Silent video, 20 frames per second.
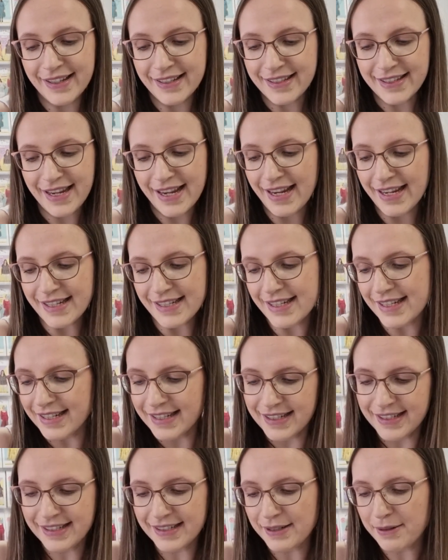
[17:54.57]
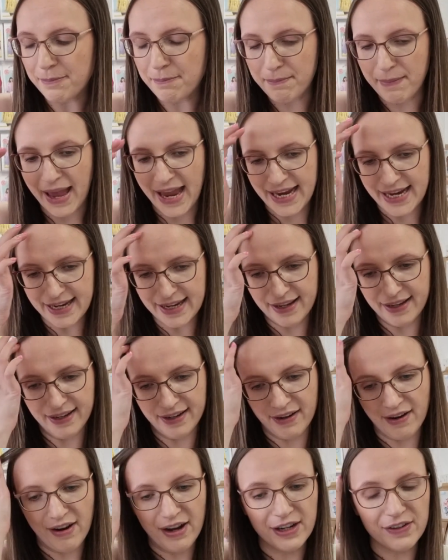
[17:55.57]
knit make
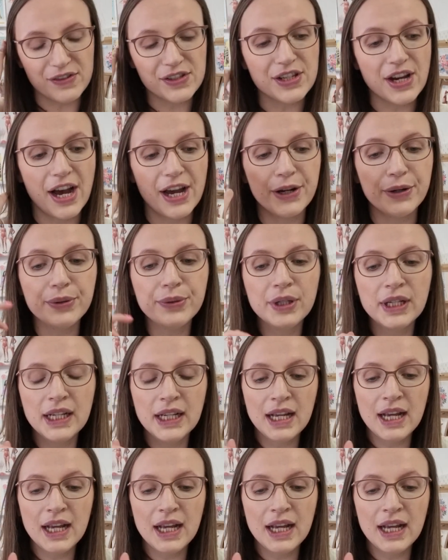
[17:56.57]
kind of style.